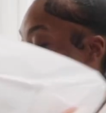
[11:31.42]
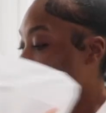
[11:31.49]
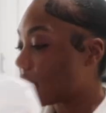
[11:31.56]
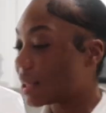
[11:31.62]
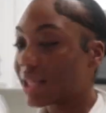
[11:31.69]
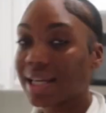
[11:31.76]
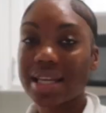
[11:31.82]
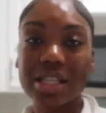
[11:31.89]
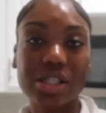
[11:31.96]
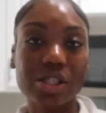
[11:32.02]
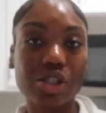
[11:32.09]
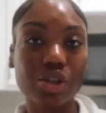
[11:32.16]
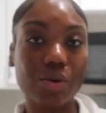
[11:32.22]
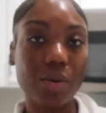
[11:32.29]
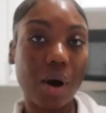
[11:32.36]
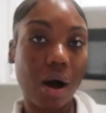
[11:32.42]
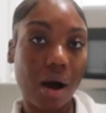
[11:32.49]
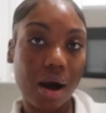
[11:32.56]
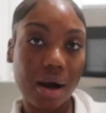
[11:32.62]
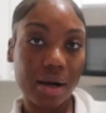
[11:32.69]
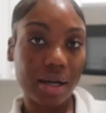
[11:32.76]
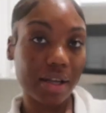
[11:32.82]
Nothing is too
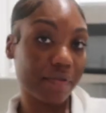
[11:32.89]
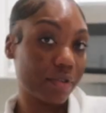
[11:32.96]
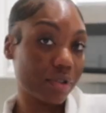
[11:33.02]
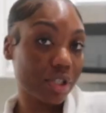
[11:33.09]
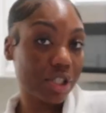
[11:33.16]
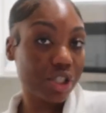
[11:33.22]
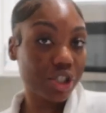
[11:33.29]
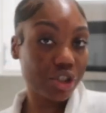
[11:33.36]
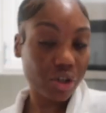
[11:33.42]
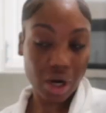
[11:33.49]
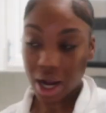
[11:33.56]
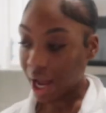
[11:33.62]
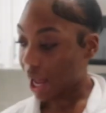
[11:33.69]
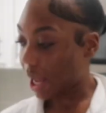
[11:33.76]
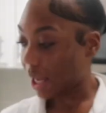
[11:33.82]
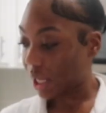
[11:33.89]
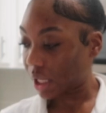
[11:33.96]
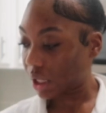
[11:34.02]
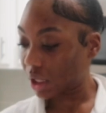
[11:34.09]
hard if you just try.